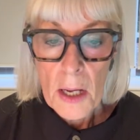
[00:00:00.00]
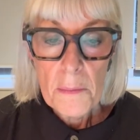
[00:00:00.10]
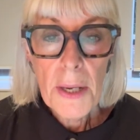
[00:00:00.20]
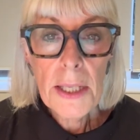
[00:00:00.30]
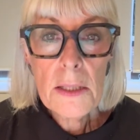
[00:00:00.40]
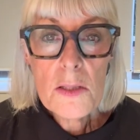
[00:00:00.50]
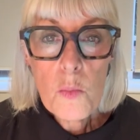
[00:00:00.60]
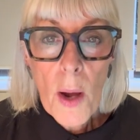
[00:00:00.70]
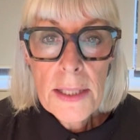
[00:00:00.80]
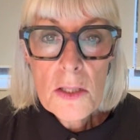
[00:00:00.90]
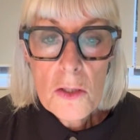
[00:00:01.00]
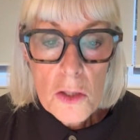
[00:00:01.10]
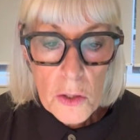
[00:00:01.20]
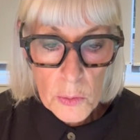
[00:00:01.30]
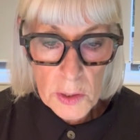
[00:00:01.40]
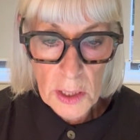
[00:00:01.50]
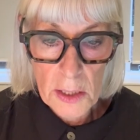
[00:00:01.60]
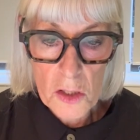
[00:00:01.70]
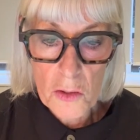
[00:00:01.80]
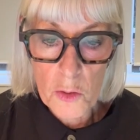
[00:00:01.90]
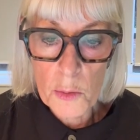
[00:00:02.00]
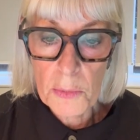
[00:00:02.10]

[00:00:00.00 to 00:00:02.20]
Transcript: Patterns 1 to 2 in each group